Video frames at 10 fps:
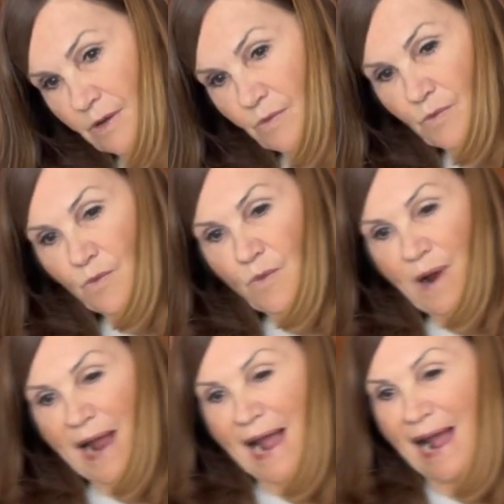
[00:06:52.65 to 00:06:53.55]

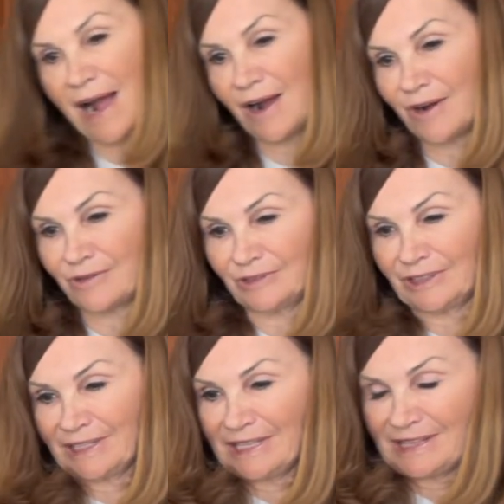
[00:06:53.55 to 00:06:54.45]
Wow,
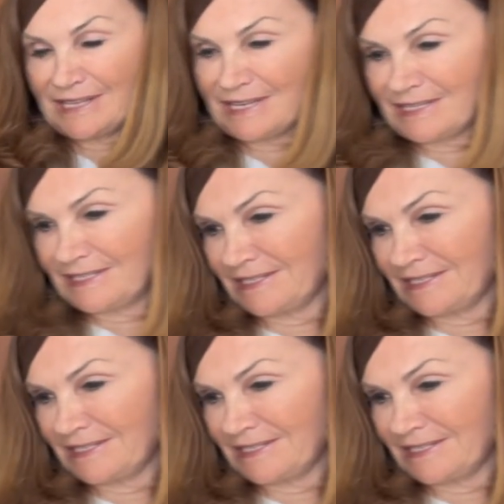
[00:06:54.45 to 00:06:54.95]
look at this.